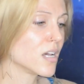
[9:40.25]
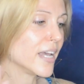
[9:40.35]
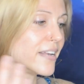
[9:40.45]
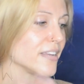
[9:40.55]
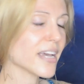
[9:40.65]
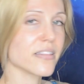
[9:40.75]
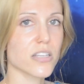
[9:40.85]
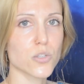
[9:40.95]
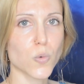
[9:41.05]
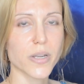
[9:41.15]
And yet
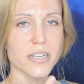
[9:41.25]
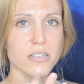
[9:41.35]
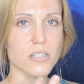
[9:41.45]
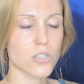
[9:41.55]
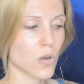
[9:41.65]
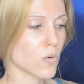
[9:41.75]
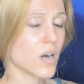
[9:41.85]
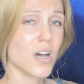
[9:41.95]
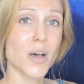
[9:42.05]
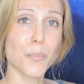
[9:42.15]
this one is so
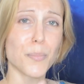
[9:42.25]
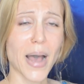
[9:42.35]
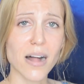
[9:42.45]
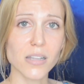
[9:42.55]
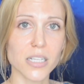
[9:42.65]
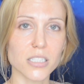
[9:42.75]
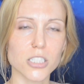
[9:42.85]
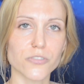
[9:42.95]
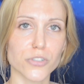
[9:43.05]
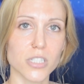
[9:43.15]

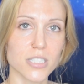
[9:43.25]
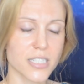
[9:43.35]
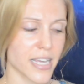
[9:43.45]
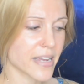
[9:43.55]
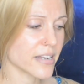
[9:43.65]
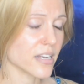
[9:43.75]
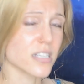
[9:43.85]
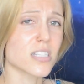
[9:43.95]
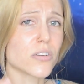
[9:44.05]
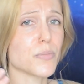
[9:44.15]
balanced for the skin.
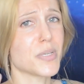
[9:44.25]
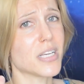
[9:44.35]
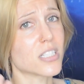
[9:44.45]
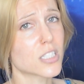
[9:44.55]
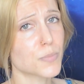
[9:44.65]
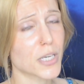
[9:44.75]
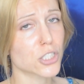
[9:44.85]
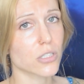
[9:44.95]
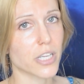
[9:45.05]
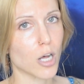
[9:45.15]
It's going to be
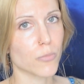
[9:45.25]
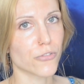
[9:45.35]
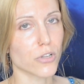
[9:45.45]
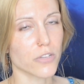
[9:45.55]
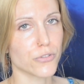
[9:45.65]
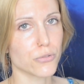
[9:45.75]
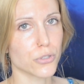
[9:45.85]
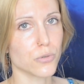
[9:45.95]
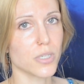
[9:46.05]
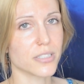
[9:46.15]
especially helpful if you
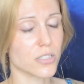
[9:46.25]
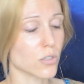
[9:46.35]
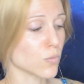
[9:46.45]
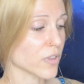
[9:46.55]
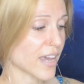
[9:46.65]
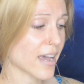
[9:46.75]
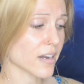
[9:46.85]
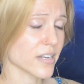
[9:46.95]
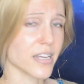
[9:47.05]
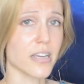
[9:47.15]
do deal with
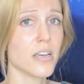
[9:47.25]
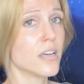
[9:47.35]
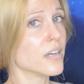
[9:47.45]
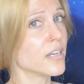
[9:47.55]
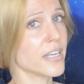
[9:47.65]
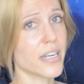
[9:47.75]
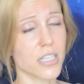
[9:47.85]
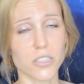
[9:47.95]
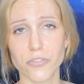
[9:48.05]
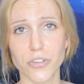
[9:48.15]
acne. It
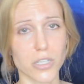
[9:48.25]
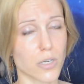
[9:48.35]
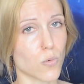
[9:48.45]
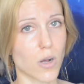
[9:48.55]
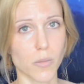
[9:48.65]
is very well